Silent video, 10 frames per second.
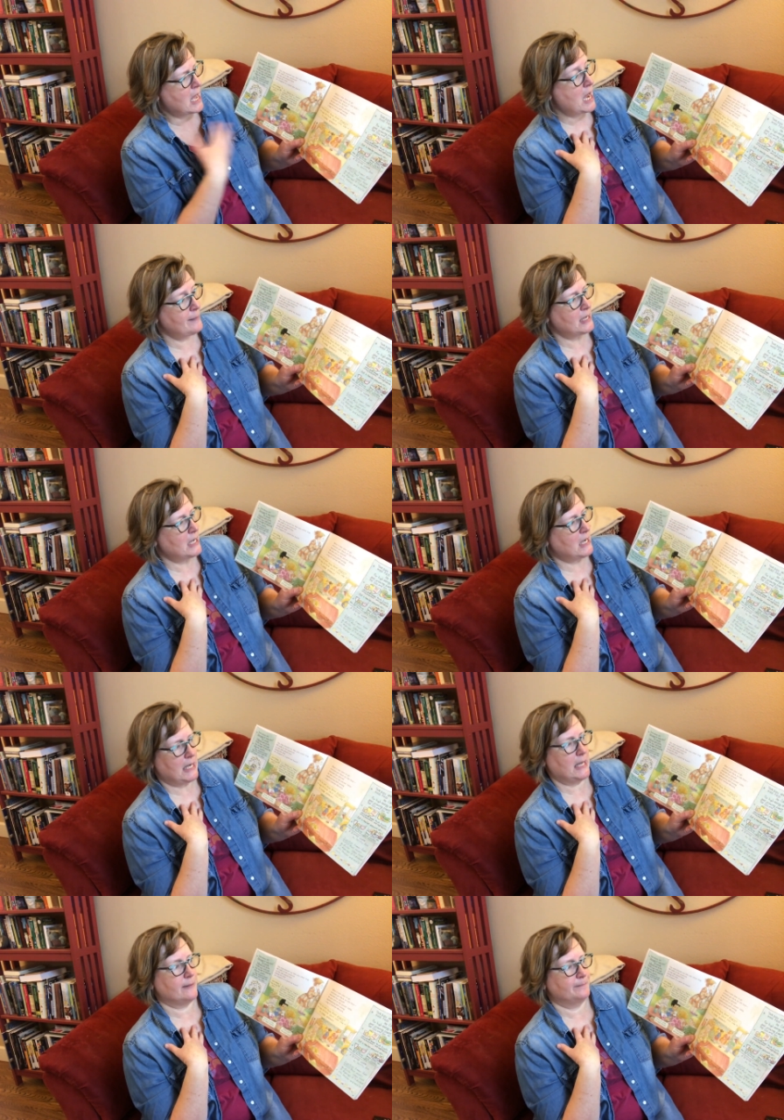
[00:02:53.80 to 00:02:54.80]
I'm
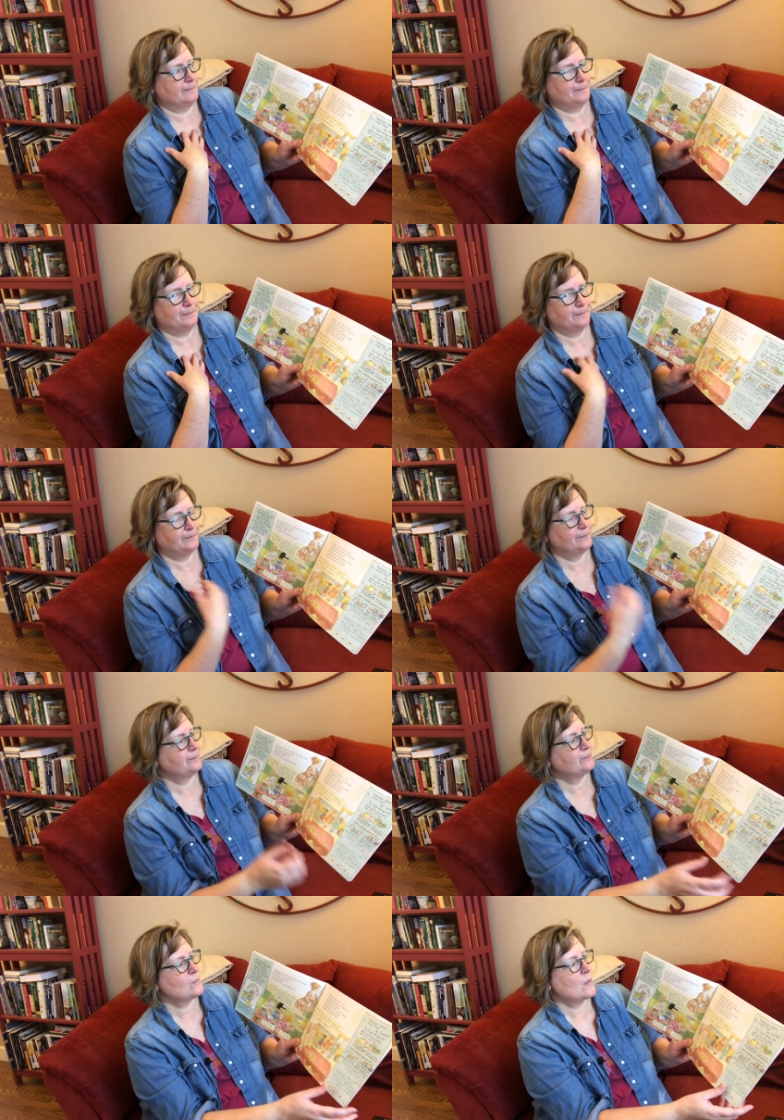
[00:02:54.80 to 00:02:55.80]
eating.
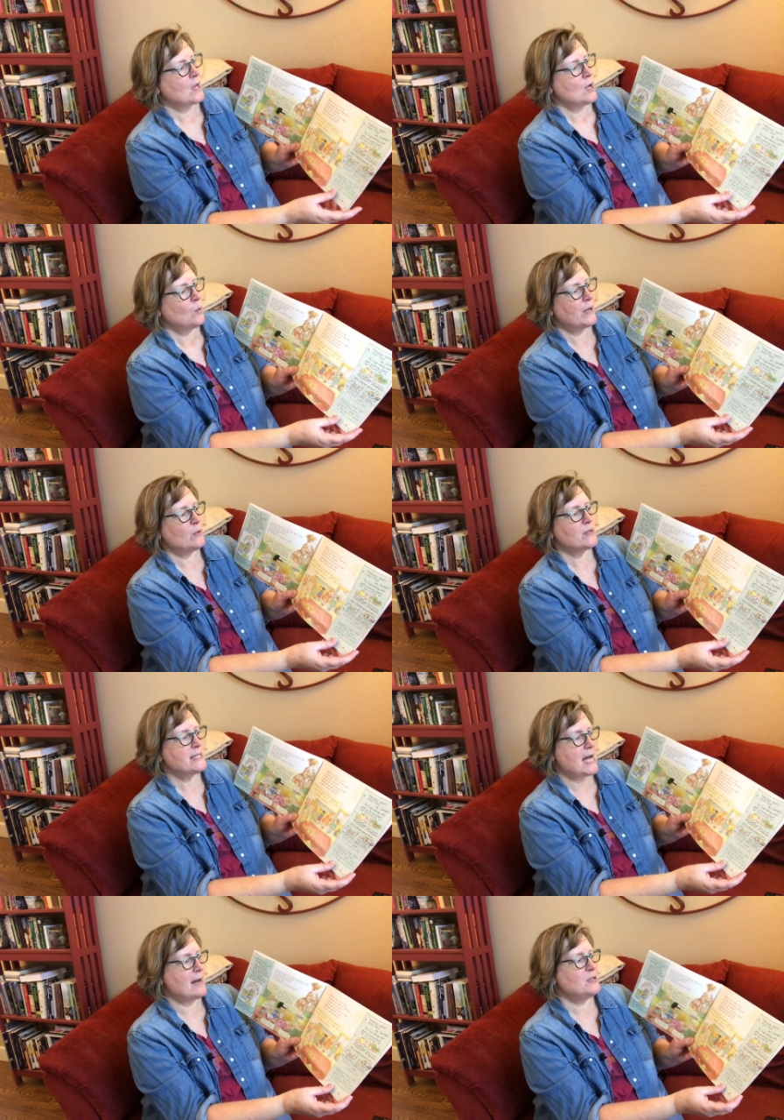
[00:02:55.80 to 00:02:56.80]
When it was
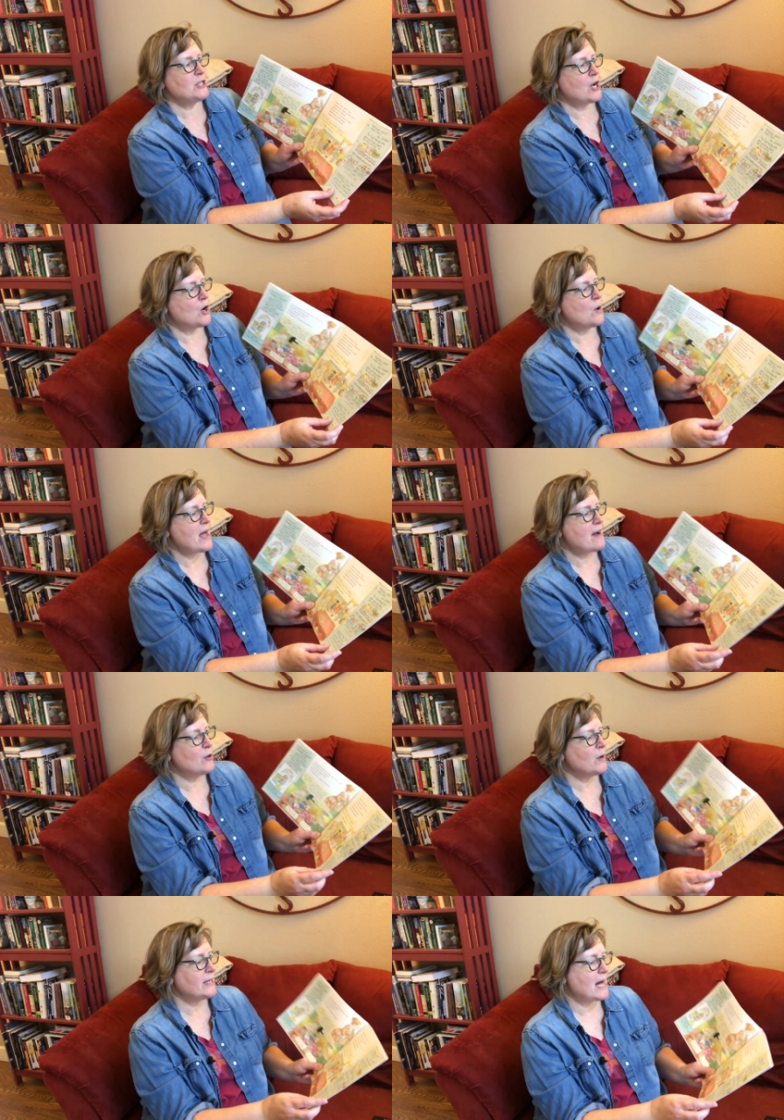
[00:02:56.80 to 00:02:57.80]
time to go,
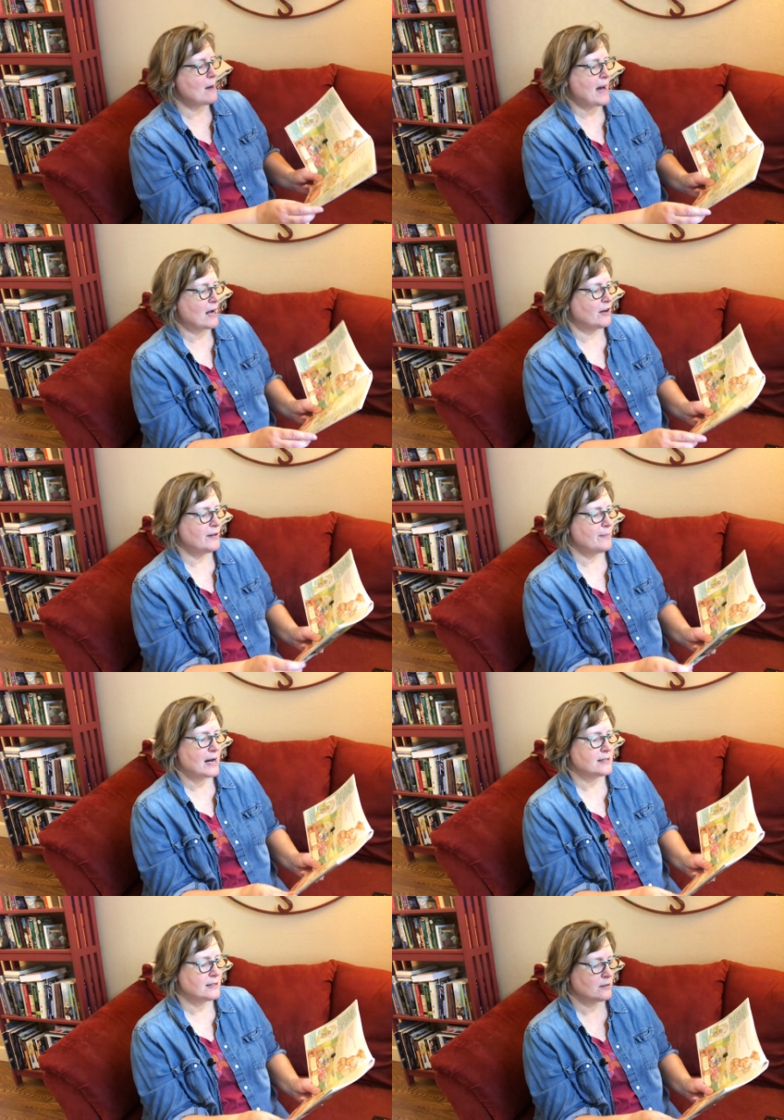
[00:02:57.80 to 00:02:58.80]
everyone got back on the
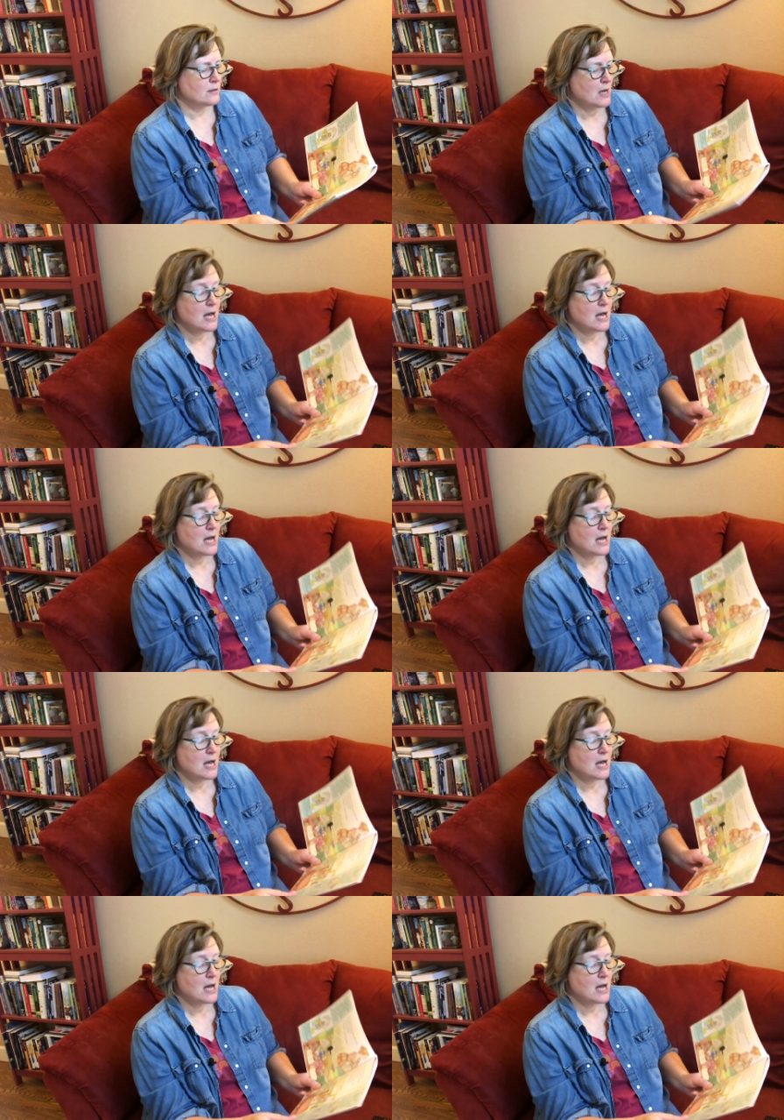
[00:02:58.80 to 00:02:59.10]
bus.